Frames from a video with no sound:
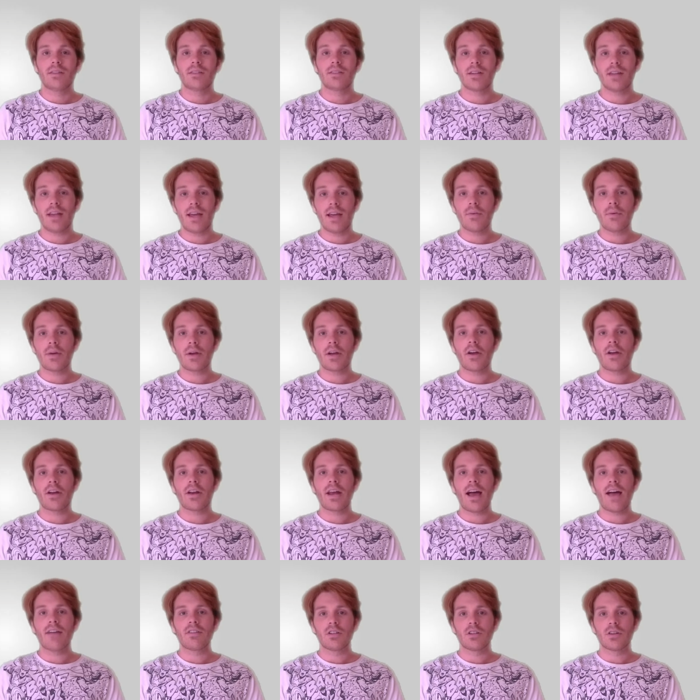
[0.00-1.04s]
Today we're going to
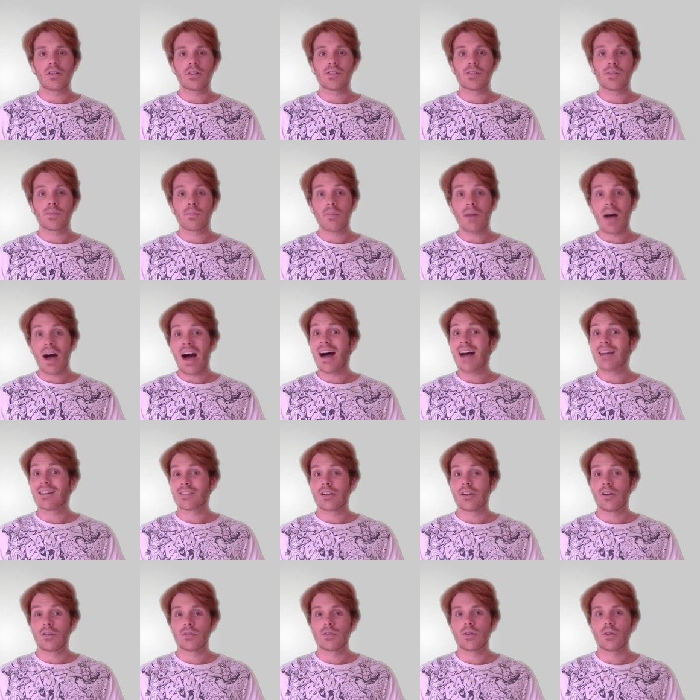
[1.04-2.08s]
have a look at some past
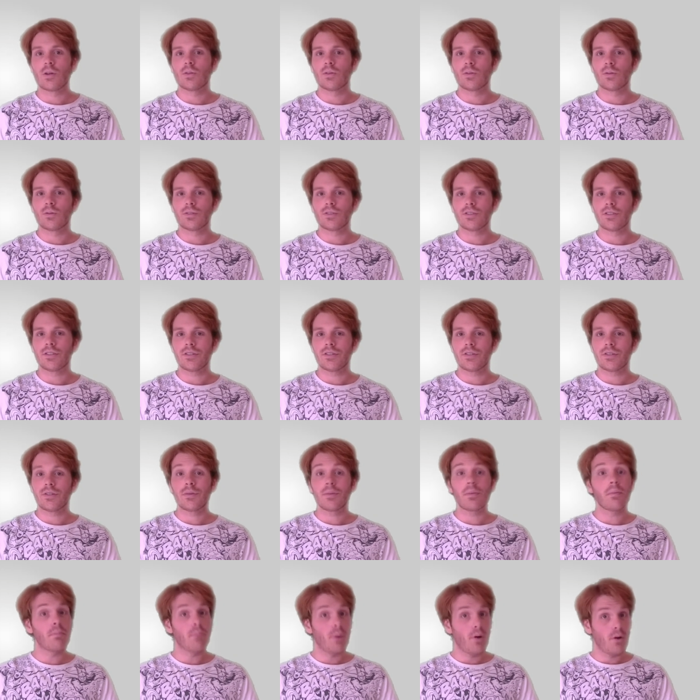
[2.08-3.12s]
console launches,
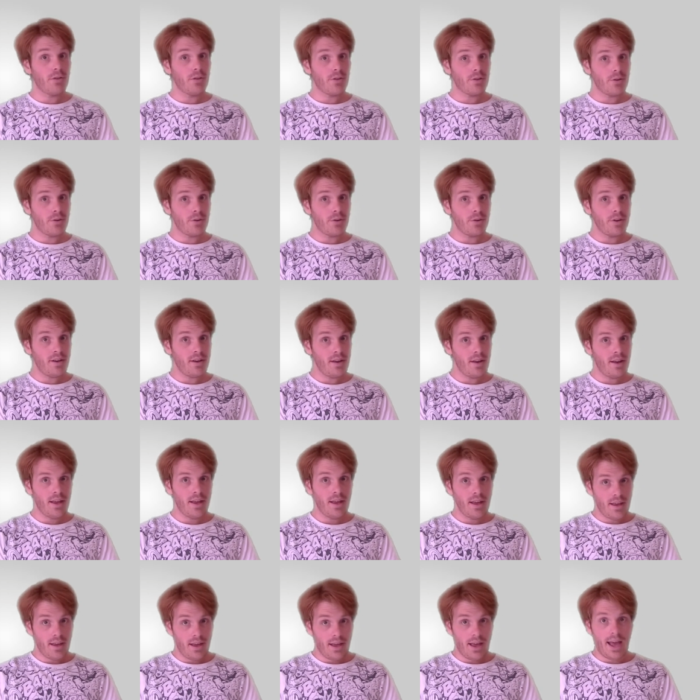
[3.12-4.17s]
both good
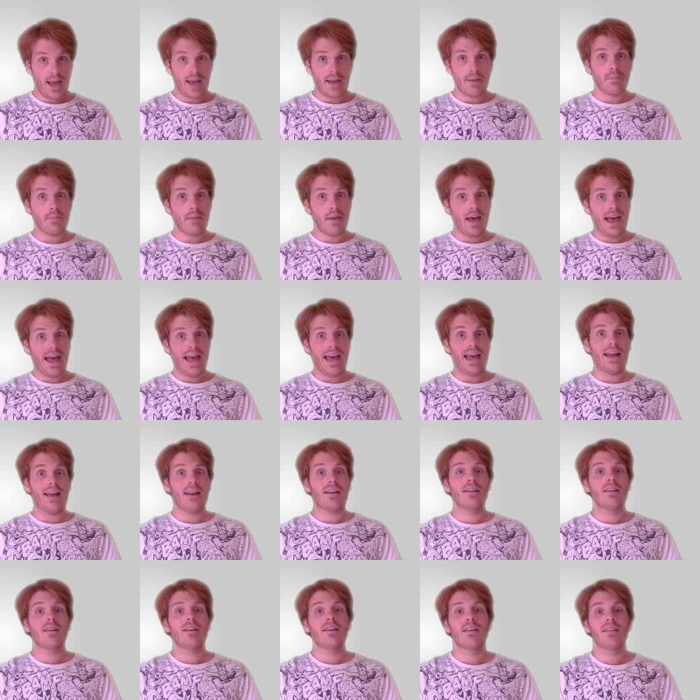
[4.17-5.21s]
and bad.
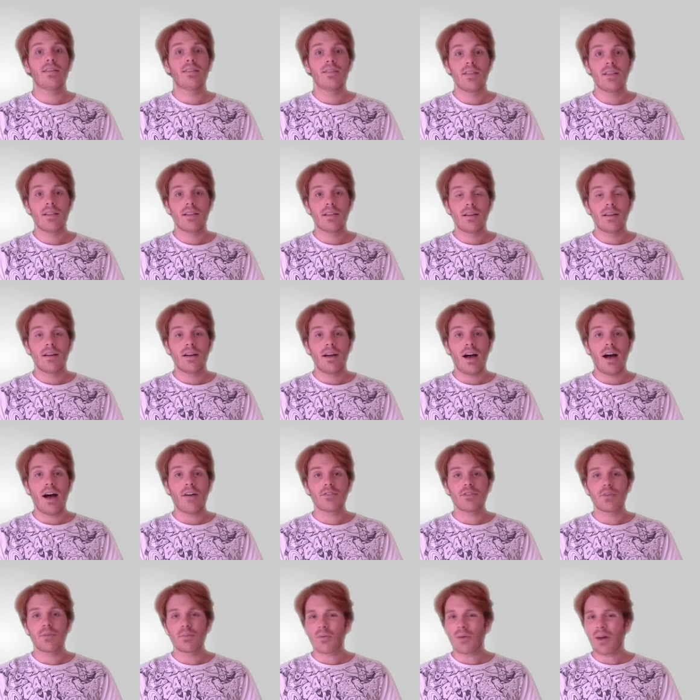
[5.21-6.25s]

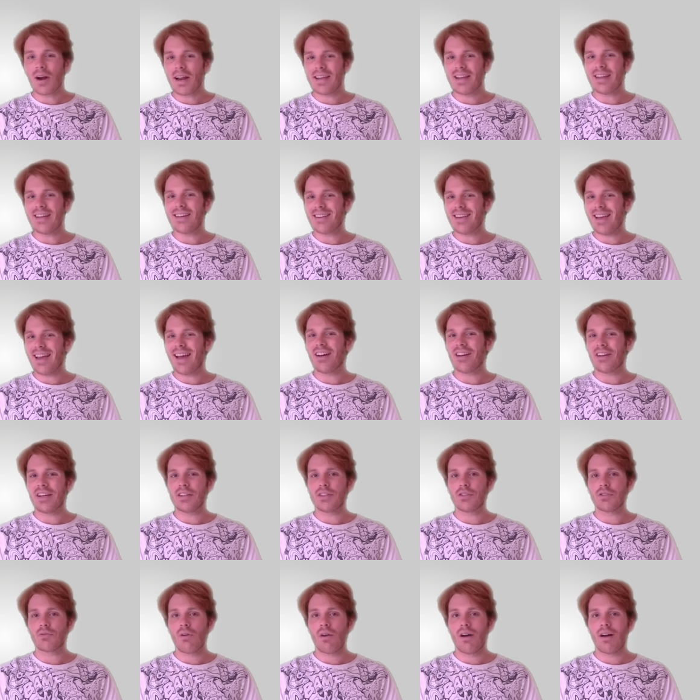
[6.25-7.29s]
After breaking down
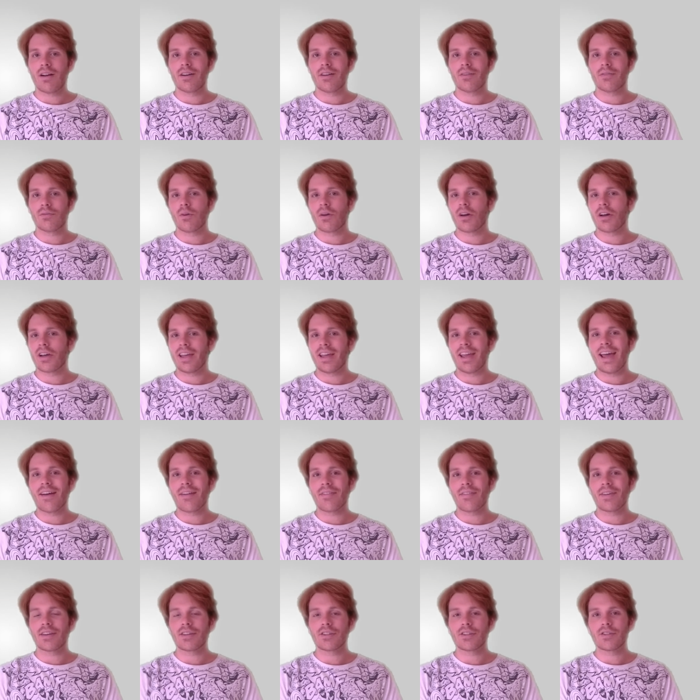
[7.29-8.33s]
each one and working
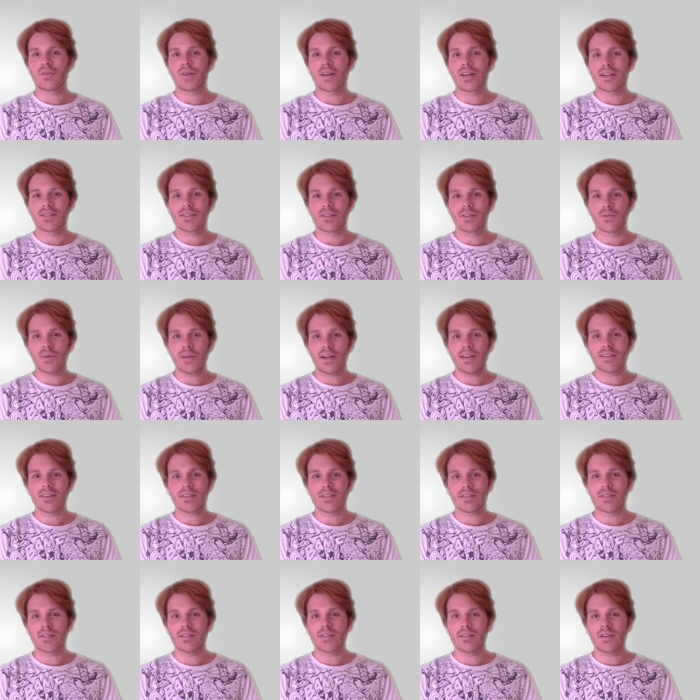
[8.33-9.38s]
out their strengths and
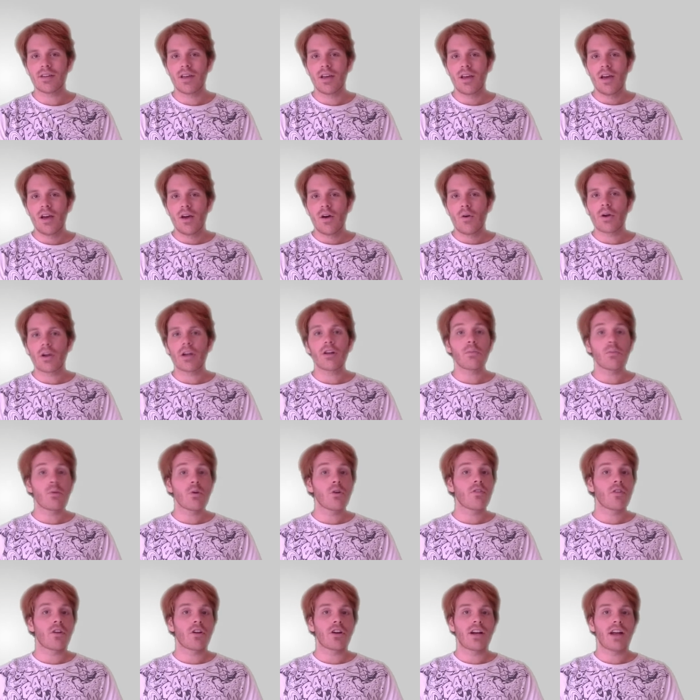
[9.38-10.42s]
weaknesses, we're going to
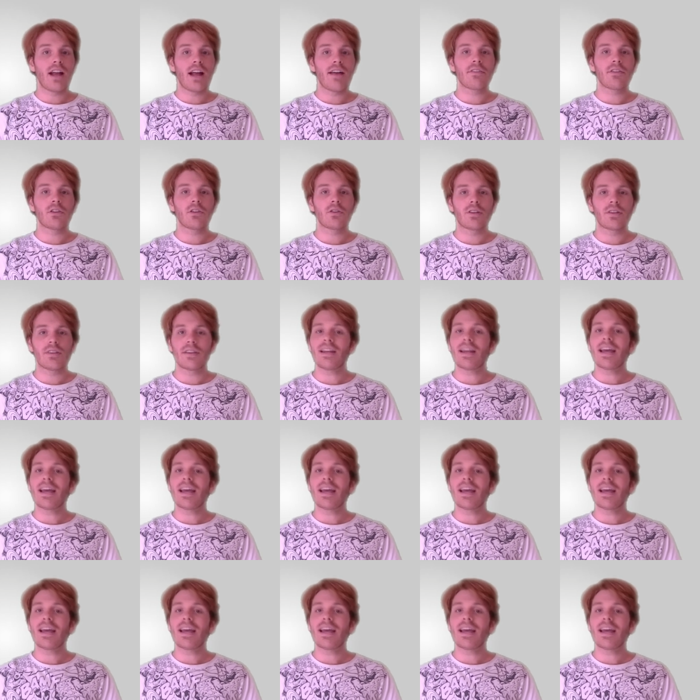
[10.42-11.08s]
move on and have a look at the